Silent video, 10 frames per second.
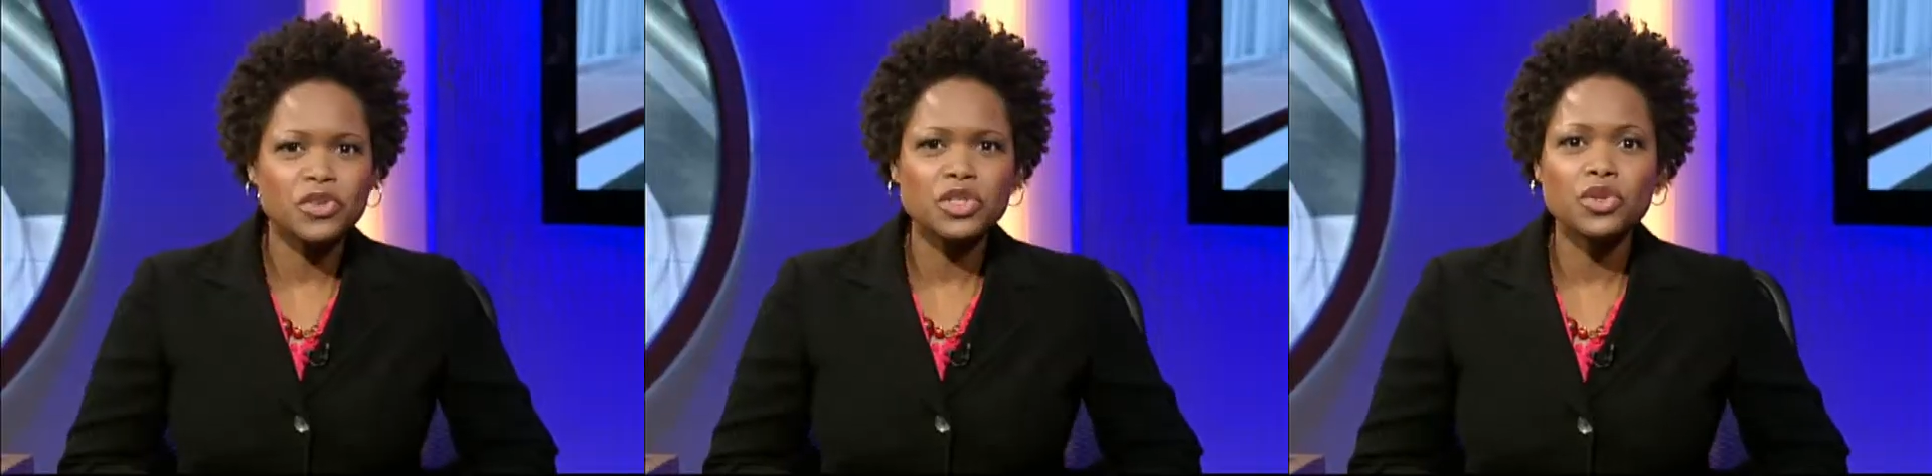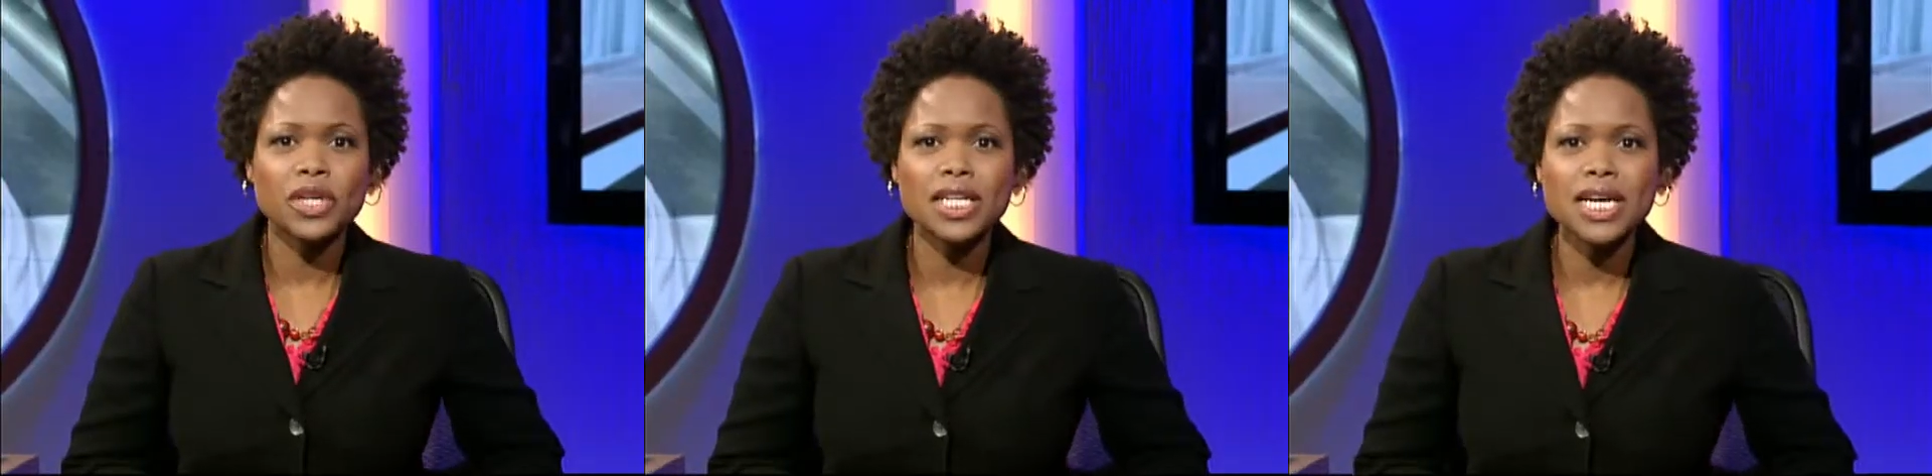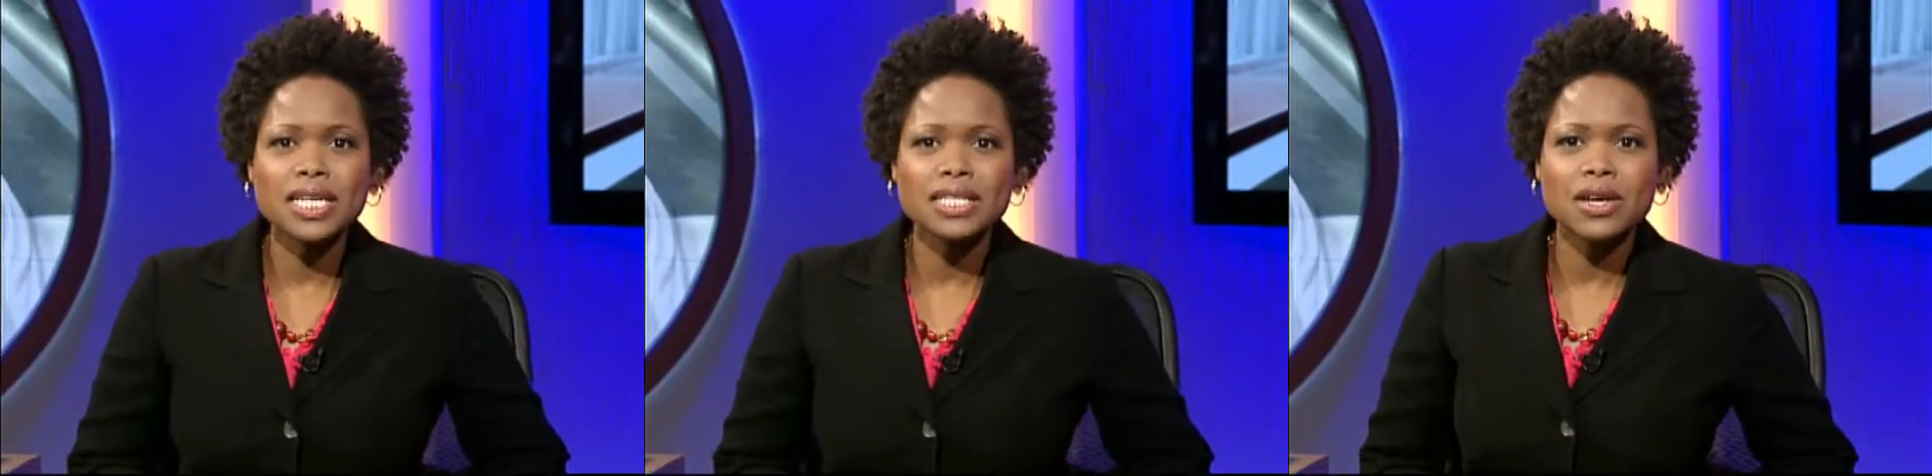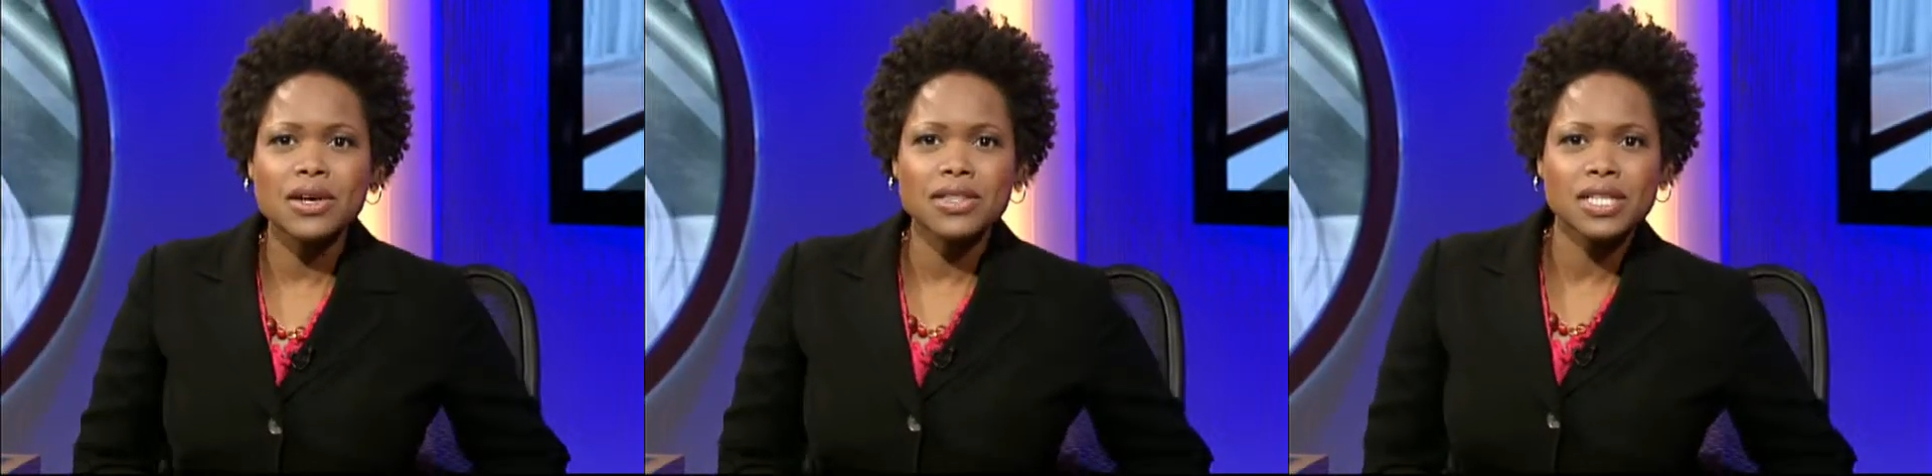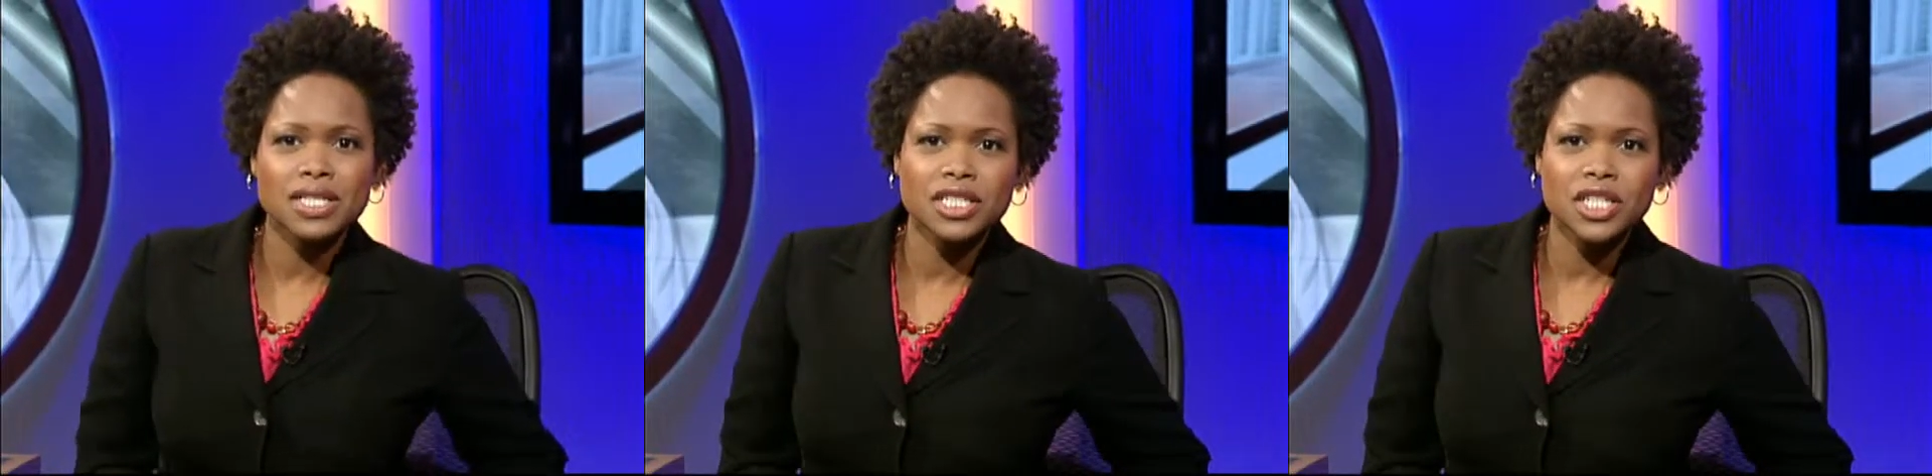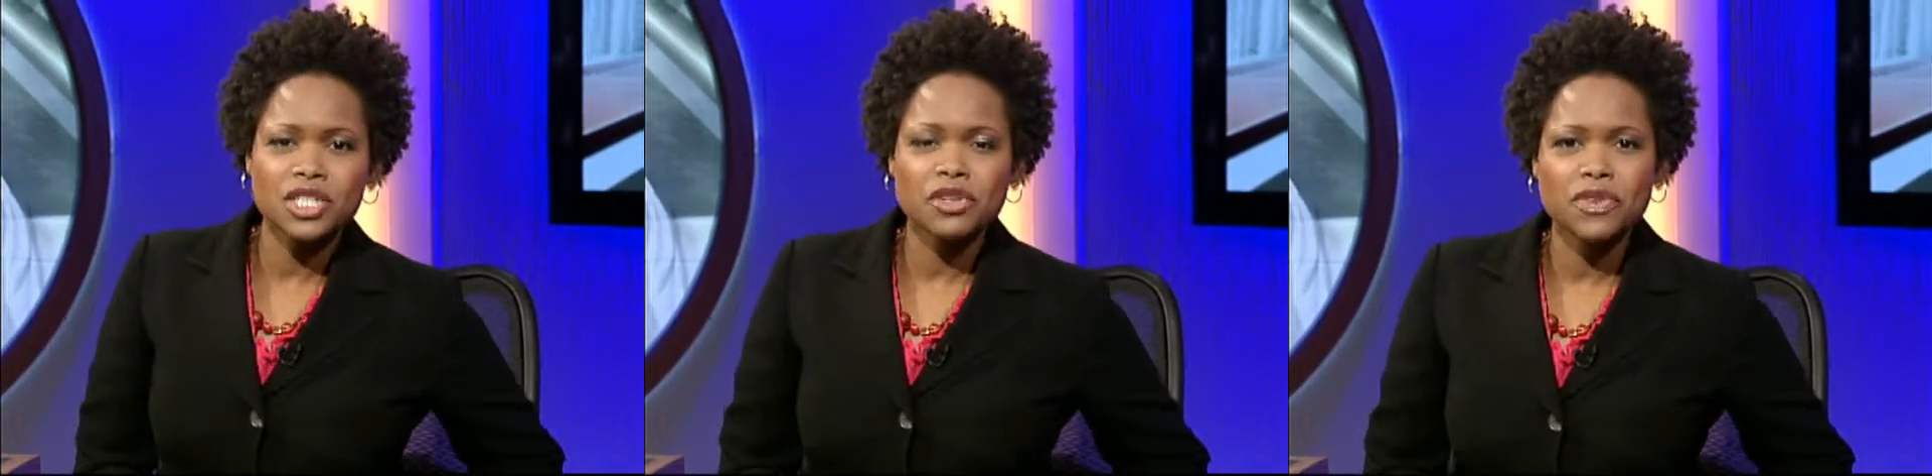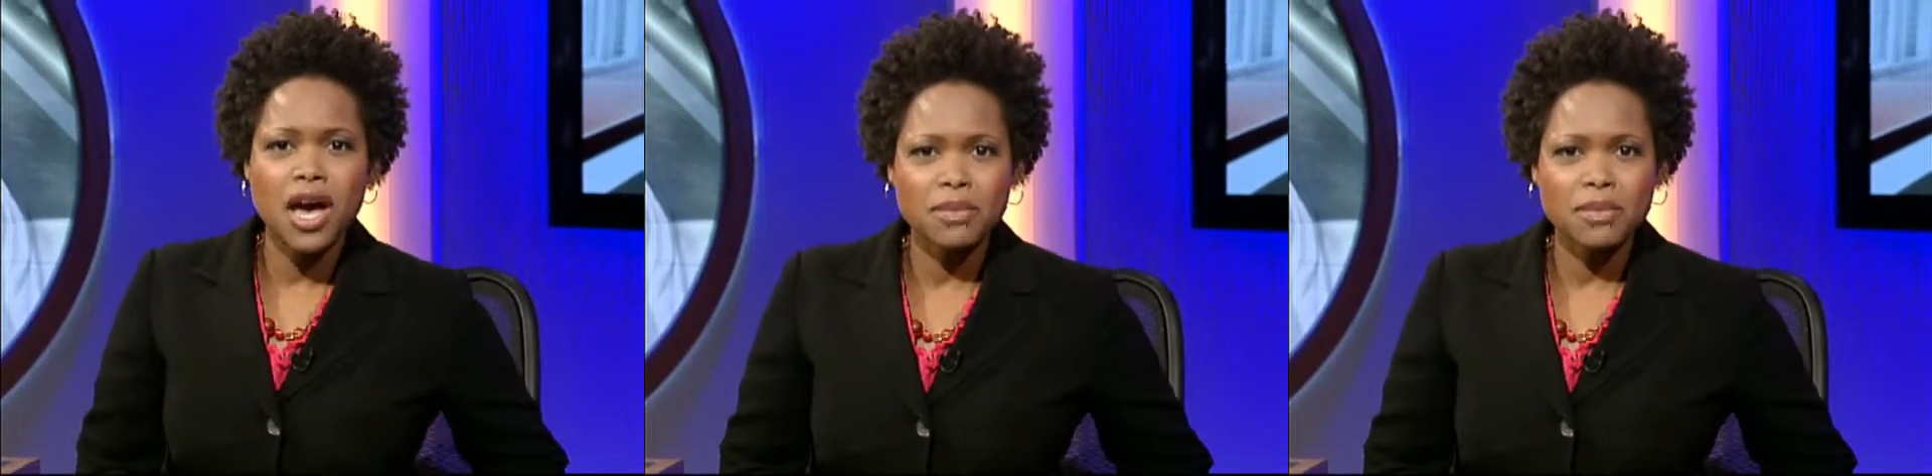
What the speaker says: you for joining us on this edition of